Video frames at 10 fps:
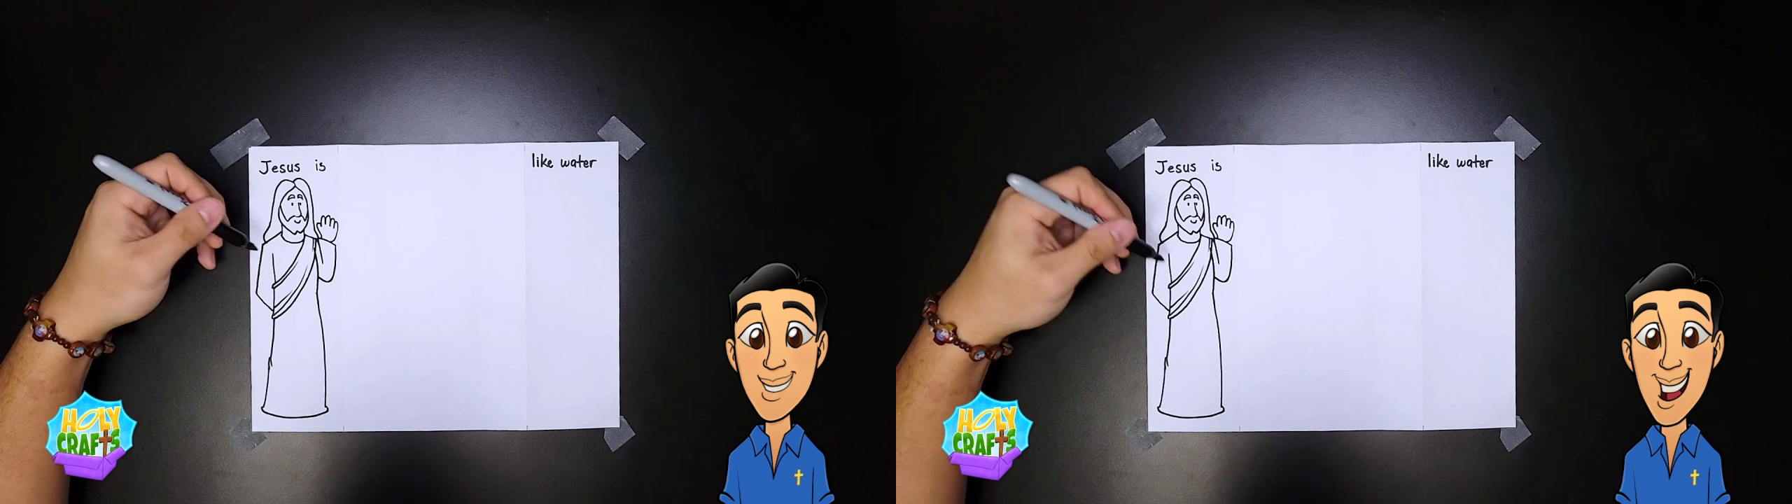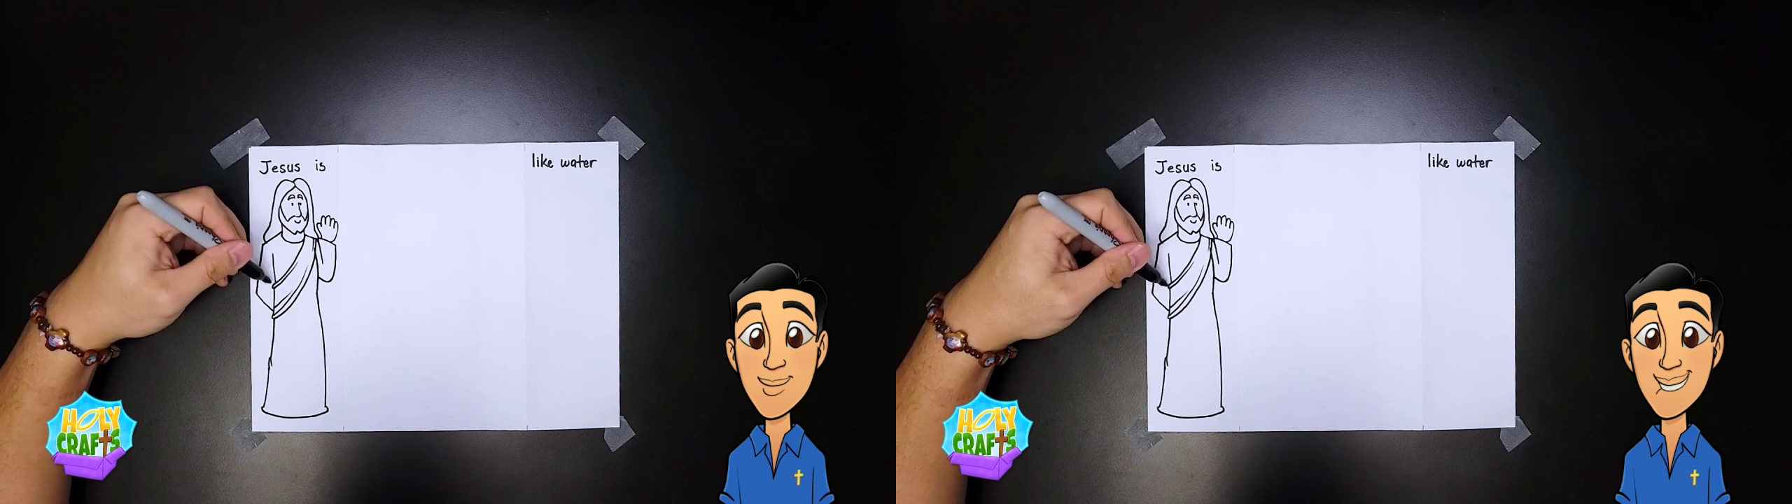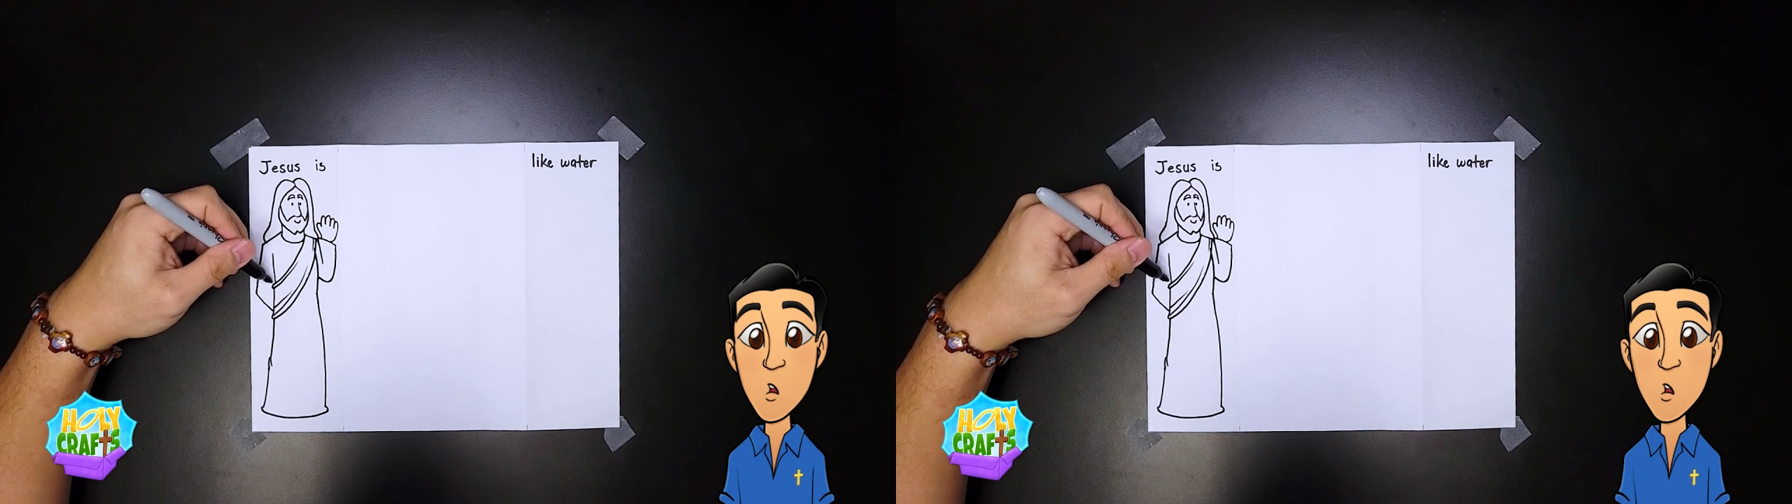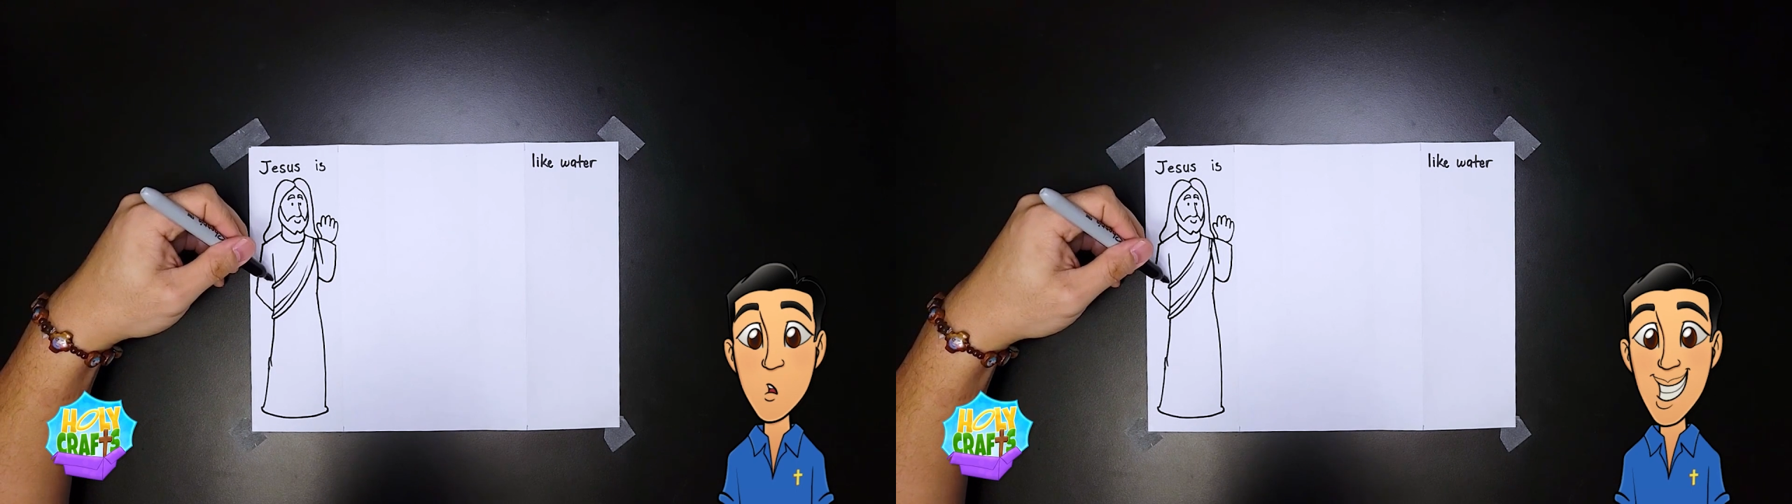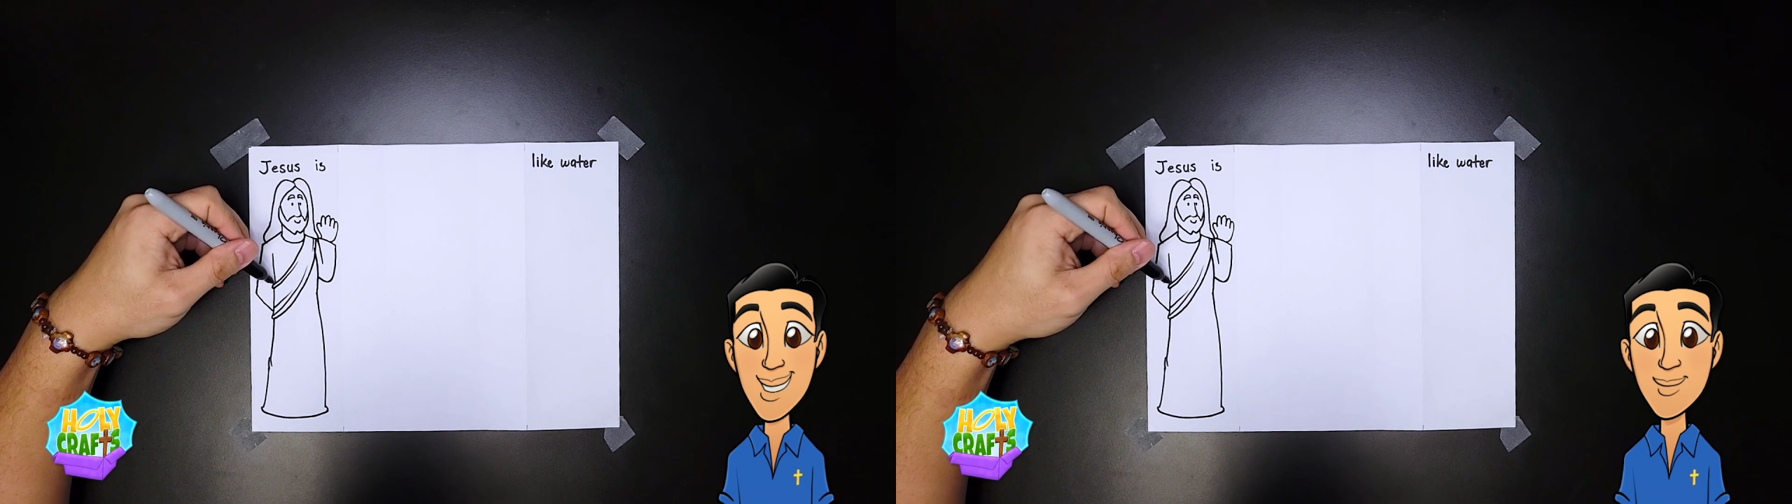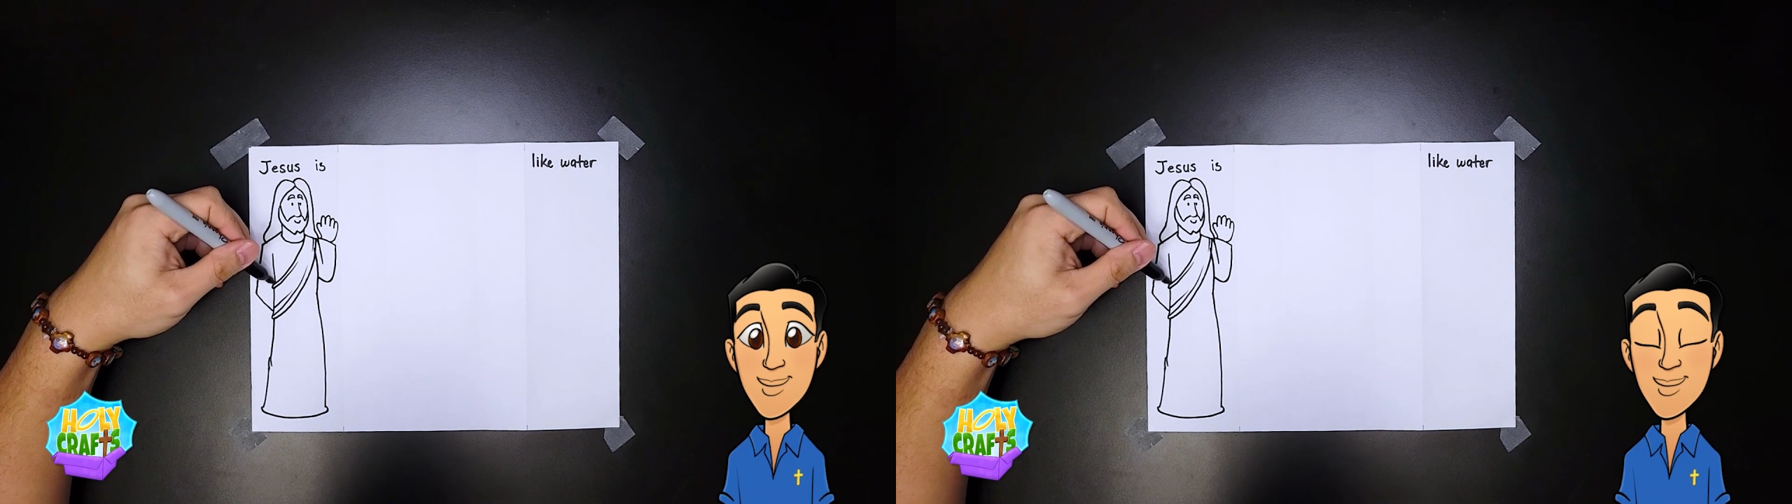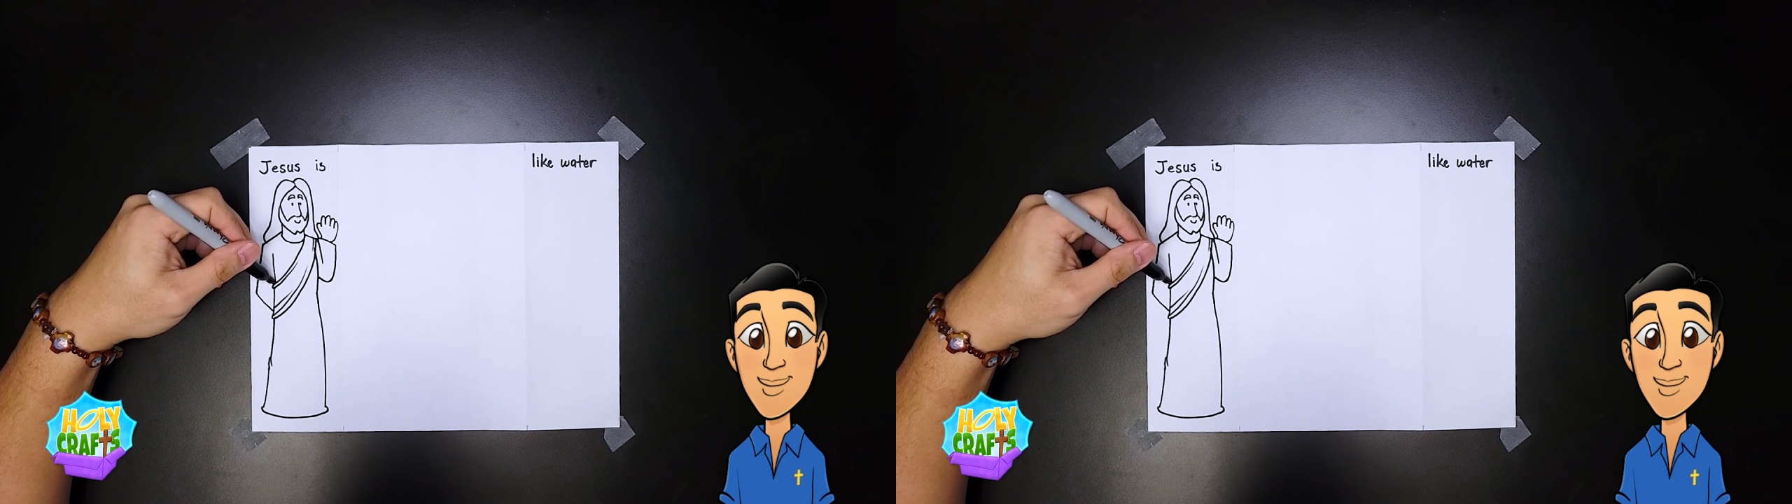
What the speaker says: fold marks